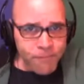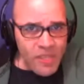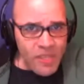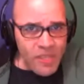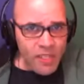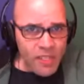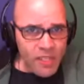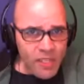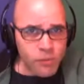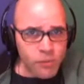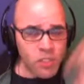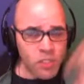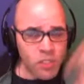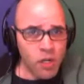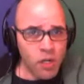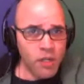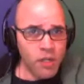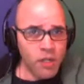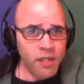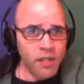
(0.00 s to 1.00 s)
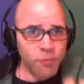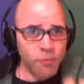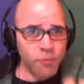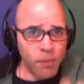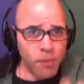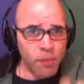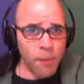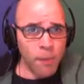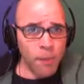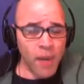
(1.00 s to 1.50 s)
you start
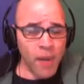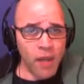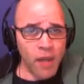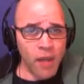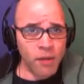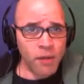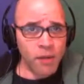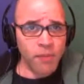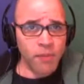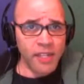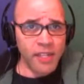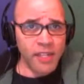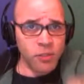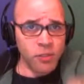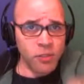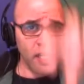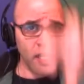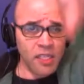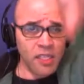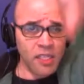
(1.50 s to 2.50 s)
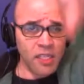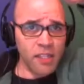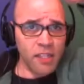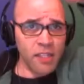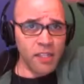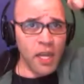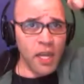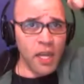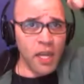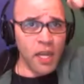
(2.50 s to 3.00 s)
from the bottom and try to
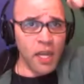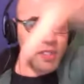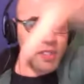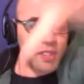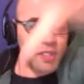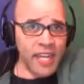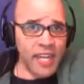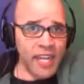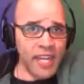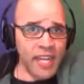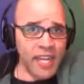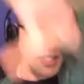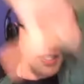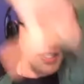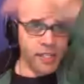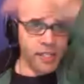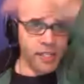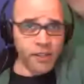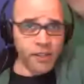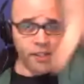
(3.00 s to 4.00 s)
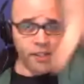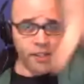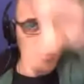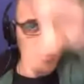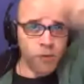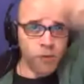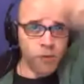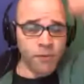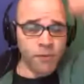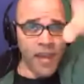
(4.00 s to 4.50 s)
lift up to the idea that
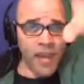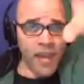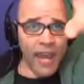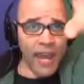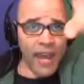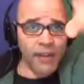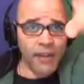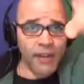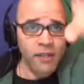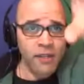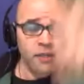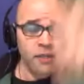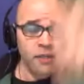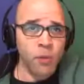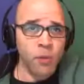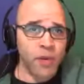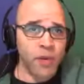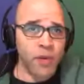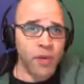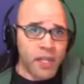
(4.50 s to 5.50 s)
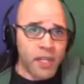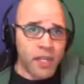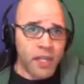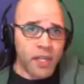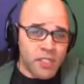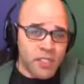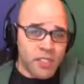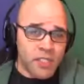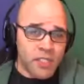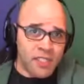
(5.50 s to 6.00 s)
you have had. But when it comes
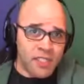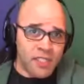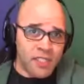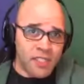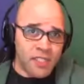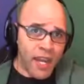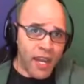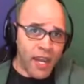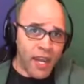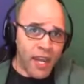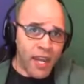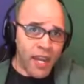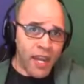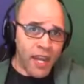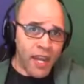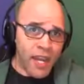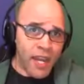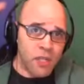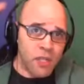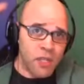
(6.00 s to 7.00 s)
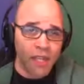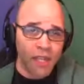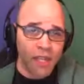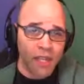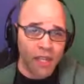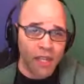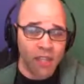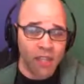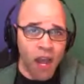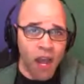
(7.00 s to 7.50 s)
to design, you start at the
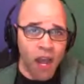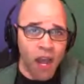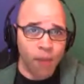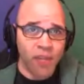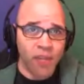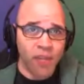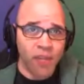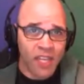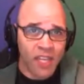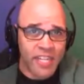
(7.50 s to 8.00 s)
top and like